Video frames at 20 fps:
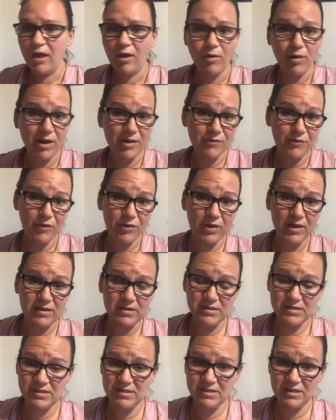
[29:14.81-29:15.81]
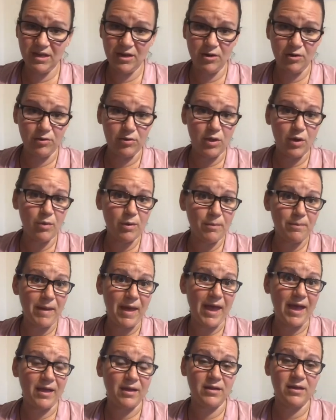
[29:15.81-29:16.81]
great for that, you know, lower
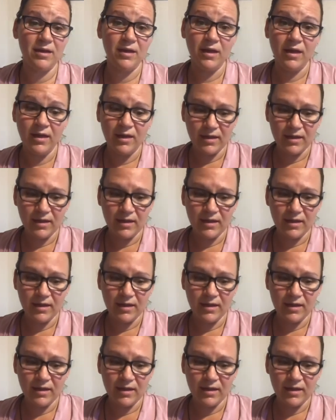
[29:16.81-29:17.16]
back,